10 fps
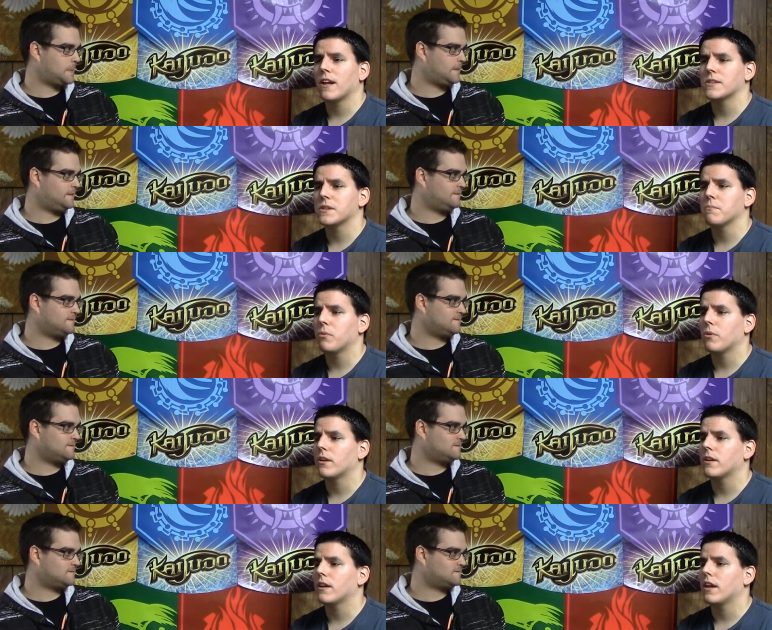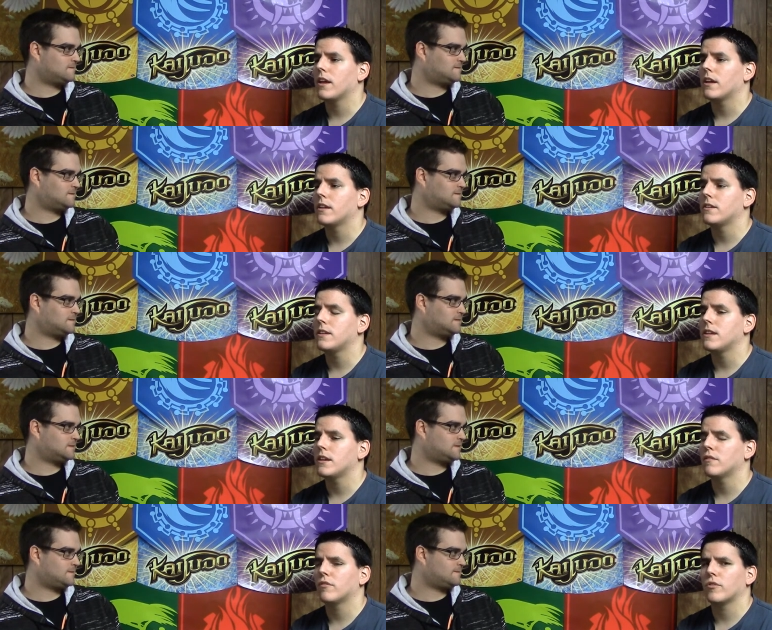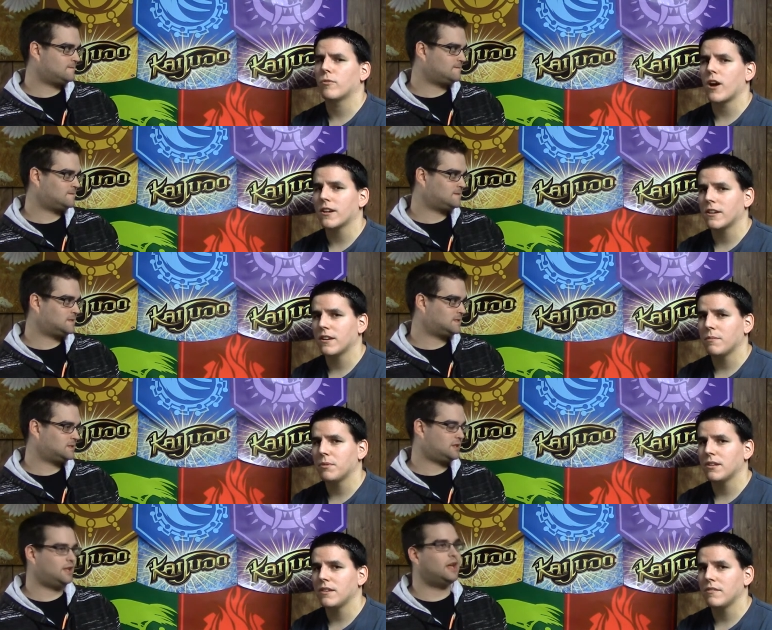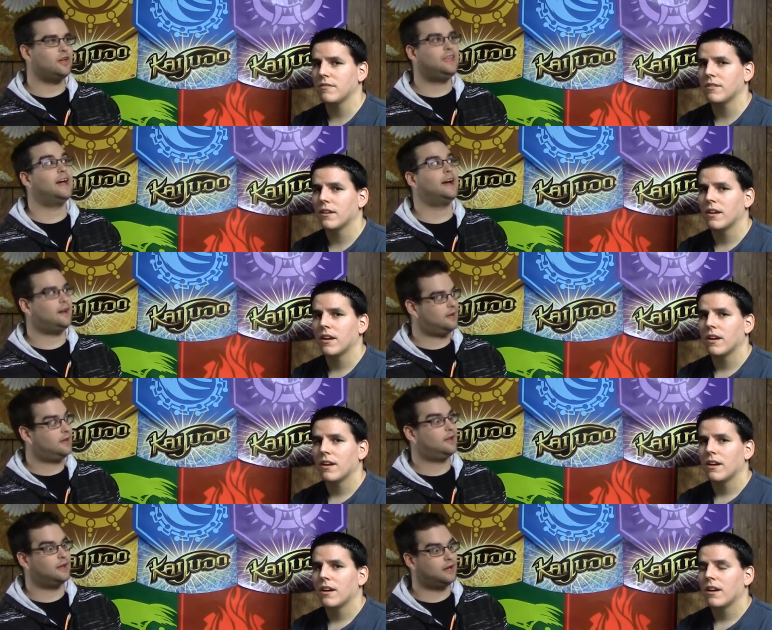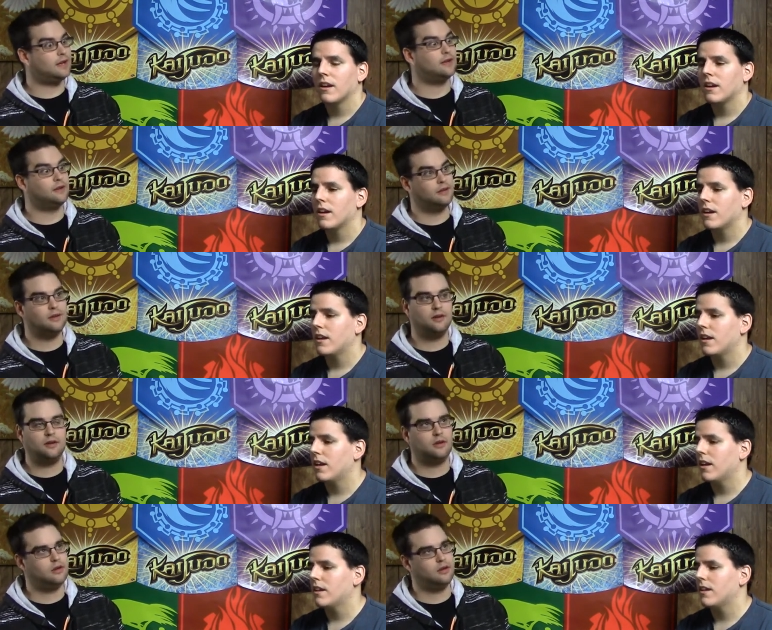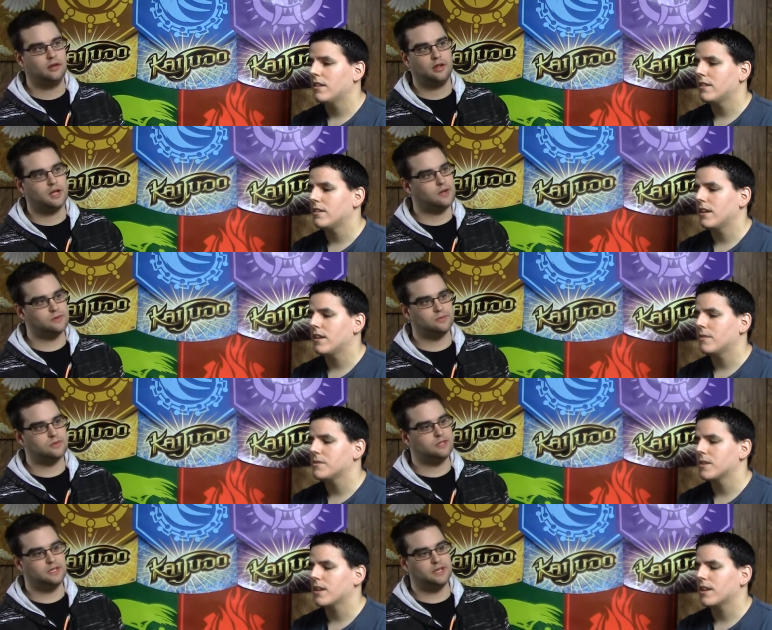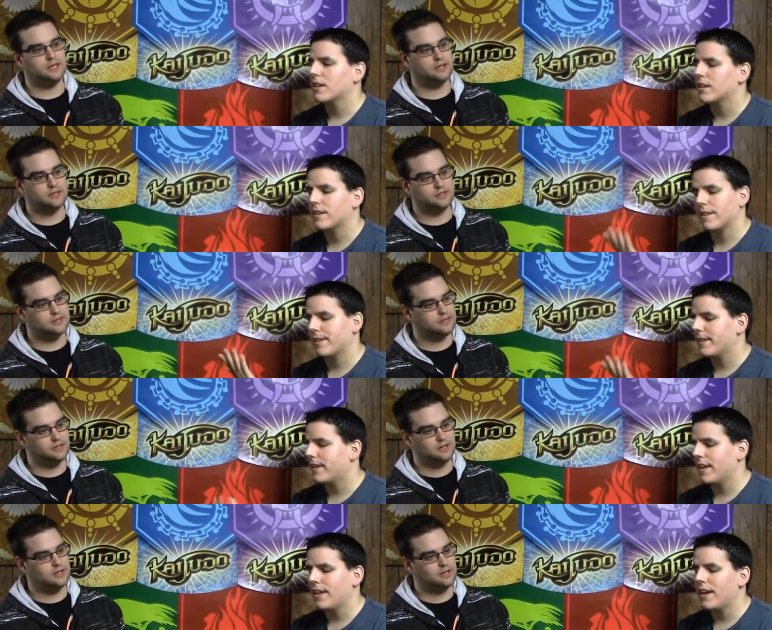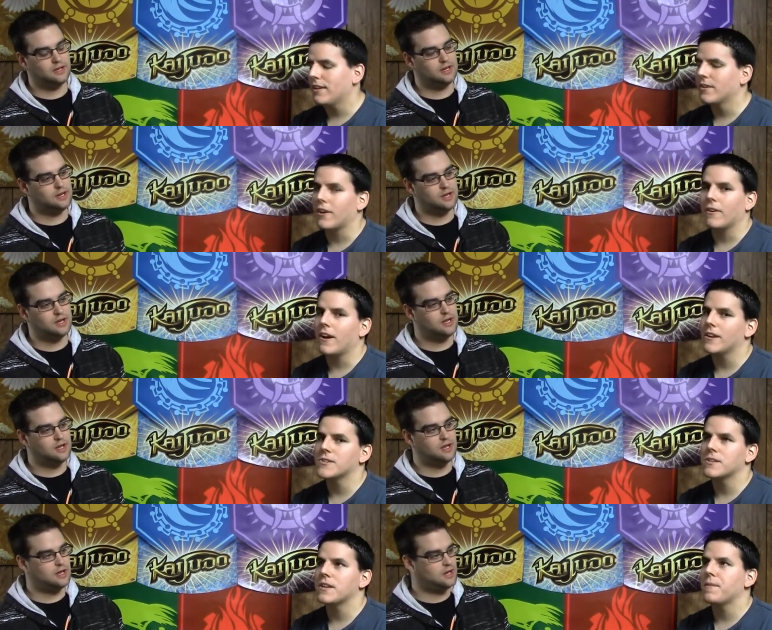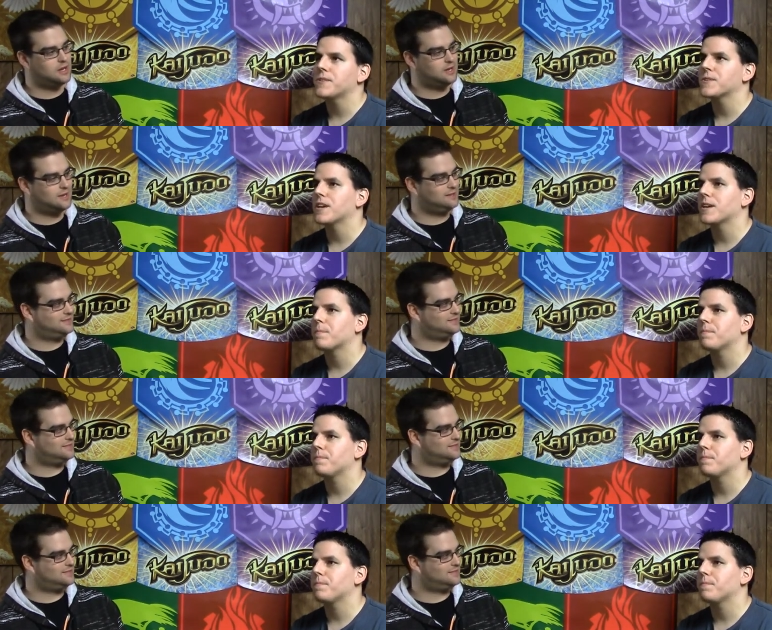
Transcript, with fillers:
Speaker 1: at some point, and he hit a Veraka, I believe. Yeah, yeah, yeah. And then that was, was ridiculous. Like, I, I don't know. Honestly, it's like